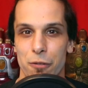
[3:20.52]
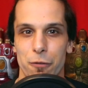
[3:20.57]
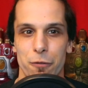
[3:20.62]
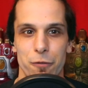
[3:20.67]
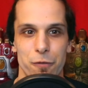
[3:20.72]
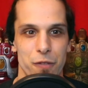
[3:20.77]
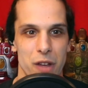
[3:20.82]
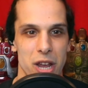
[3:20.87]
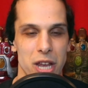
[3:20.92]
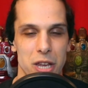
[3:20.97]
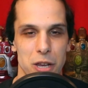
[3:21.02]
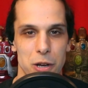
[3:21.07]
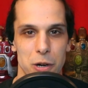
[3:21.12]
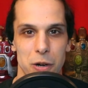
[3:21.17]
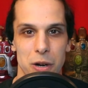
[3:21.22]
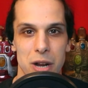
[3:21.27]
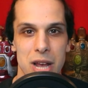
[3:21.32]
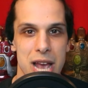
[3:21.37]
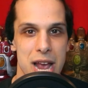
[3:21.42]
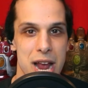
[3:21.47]

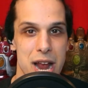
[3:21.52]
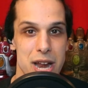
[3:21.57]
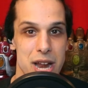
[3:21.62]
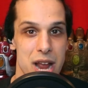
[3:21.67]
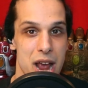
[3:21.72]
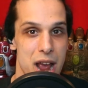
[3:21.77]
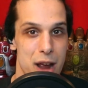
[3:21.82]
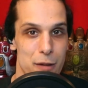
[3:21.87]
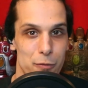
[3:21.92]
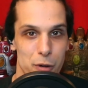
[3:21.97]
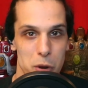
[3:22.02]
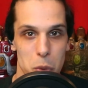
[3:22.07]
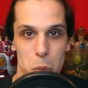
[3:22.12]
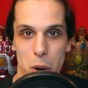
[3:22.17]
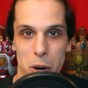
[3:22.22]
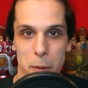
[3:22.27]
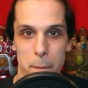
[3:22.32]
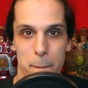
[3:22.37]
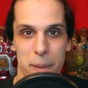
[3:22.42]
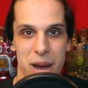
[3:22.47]
figure, and
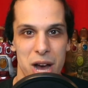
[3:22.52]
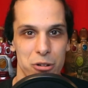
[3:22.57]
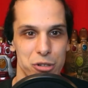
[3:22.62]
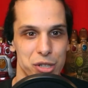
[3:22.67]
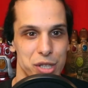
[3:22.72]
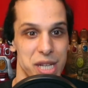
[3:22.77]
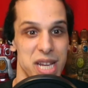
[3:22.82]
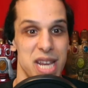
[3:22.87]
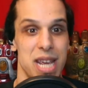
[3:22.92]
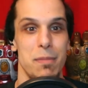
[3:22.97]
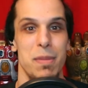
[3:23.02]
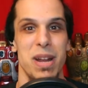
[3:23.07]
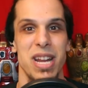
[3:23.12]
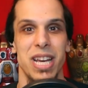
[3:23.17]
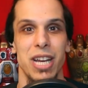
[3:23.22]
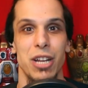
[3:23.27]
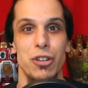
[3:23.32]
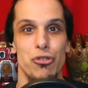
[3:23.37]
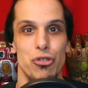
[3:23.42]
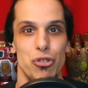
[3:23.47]
everyone bows to him, and
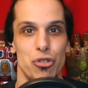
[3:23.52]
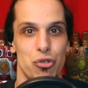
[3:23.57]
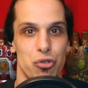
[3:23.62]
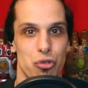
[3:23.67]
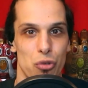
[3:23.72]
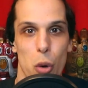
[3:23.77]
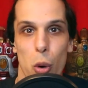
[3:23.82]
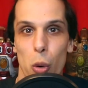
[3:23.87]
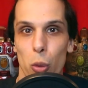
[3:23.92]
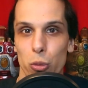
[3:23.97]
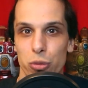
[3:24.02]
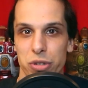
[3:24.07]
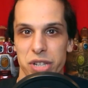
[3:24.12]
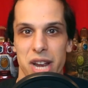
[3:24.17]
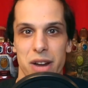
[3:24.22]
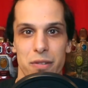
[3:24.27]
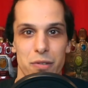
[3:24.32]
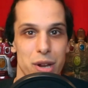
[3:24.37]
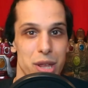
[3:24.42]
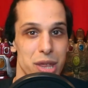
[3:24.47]
he controls
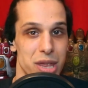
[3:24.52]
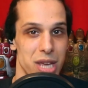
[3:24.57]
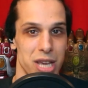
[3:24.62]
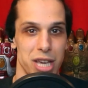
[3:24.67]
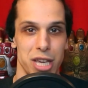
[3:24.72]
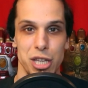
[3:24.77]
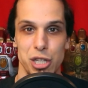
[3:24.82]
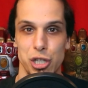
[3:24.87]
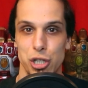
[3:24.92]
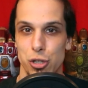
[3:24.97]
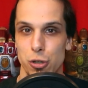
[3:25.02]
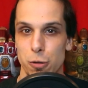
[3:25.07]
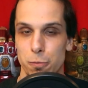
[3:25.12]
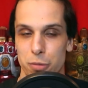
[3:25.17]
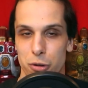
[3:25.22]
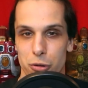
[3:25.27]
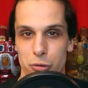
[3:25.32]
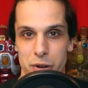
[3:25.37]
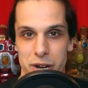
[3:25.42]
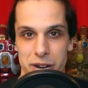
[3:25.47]
everything. He's
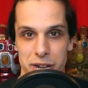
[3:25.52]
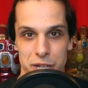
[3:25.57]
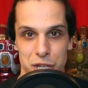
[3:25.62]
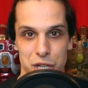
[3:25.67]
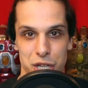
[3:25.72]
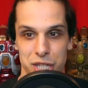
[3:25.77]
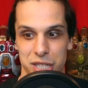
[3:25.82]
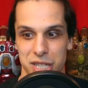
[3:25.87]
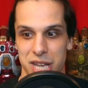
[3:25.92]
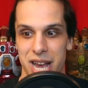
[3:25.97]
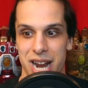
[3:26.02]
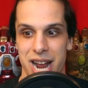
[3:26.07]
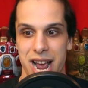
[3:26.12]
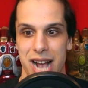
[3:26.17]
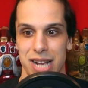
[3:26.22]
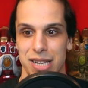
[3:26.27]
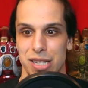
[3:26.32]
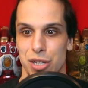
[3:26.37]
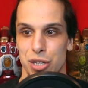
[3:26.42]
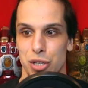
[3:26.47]
super rich, he's got
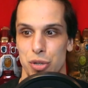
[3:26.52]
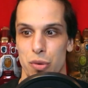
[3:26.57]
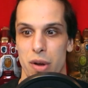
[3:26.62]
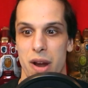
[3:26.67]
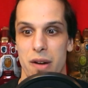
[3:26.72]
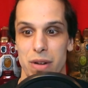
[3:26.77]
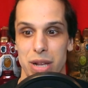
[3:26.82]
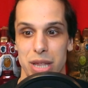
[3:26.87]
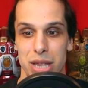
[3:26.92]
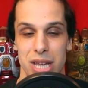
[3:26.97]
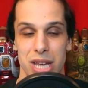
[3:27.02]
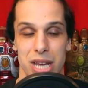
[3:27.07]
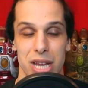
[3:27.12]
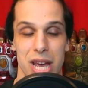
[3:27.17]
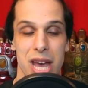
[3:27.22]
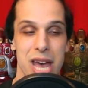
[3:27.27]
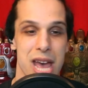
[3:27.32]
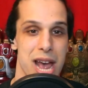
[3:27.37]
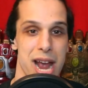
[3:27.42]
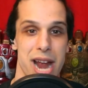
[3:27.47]
access to
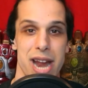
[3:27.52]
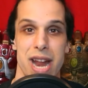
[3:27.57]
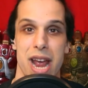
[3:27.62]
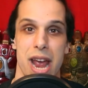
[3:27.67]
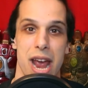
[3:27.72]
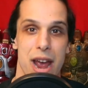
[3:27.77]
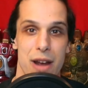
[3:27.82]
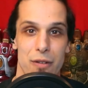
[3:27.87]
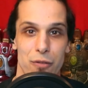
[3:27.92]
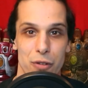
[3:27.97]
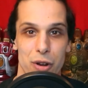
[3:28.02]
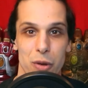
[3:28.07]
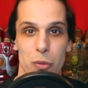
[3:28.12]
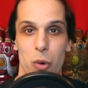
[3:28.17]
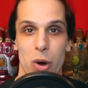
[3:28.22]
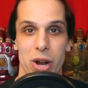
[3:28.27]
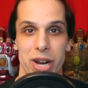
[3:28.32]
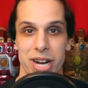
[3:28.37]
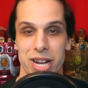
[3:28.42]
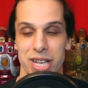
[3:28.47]
everything, and
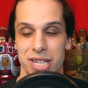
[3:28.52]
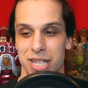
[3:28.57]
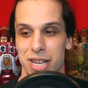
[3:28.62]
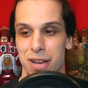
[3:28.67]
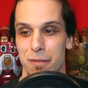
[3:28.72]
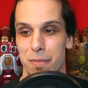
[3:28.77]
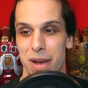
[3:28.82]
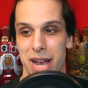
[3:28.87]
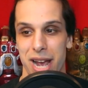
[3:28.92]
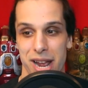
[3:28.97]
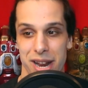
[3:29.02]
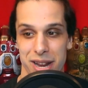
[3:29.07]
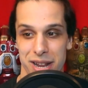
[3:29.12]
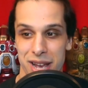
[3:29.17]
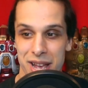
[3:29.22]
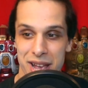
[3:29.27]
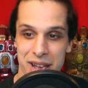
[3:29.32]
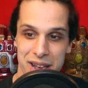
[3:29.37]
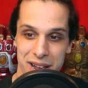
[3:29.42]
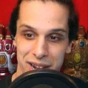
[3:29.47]
everyone at his command.
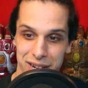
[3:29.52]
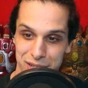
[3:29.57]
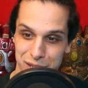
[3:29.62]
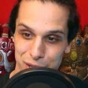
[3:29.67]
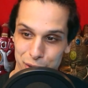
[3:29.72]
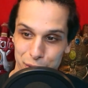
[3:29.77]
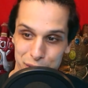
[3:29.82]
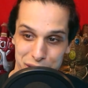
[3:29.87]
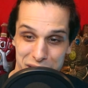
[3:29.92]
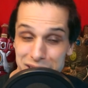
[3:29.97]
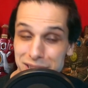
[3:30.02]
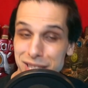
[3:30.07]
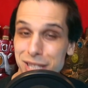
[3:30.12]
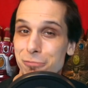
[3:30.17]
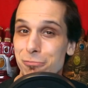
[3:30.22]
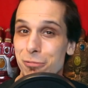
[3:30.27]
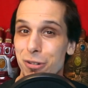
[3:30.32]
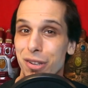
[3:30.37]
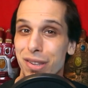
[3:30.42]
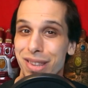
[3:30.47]
And so that's
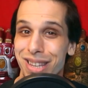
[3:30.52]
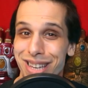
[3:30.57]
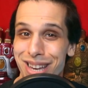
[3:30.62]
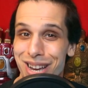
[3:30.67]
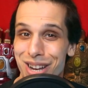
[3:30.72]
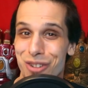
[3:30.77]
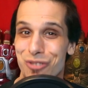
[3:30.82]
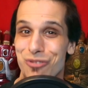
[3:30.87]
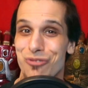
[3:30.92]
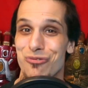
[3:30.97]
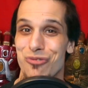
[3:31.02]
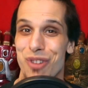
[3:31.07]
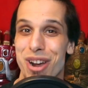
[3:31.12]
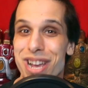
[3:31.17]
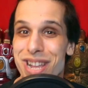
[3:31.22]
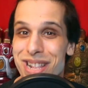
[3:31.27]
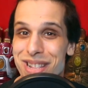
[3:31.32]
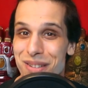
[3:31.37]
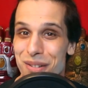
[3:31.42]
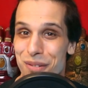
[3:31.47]
building a
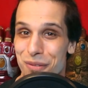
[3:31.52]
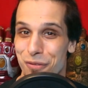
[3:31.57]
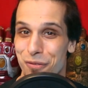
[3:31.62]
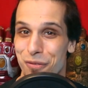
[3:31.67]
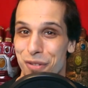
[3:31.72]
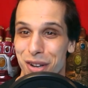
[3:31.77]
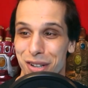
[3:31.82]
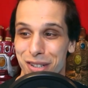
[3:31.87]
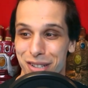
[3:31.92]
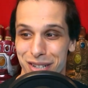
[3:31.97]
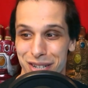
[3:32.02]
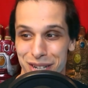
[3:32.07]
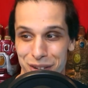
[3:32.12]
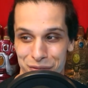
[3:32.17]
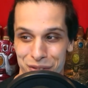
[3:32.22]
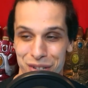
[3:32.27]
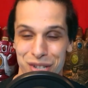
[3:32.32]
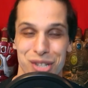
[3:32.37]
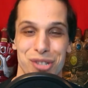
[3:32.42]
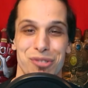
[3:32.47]
great villain,
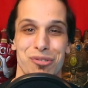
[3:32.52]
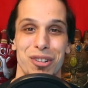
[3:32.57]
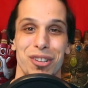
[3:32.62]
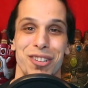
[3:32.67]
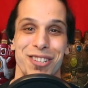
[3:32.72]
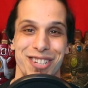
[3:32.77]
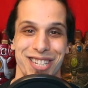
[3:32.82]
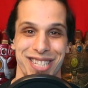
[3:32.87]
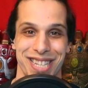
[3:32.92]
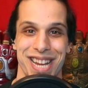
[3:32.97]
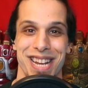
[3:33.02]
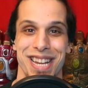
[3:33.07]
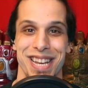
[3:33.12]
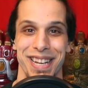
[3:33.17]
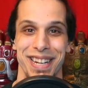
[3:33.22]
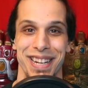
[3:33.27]
if this trailer is any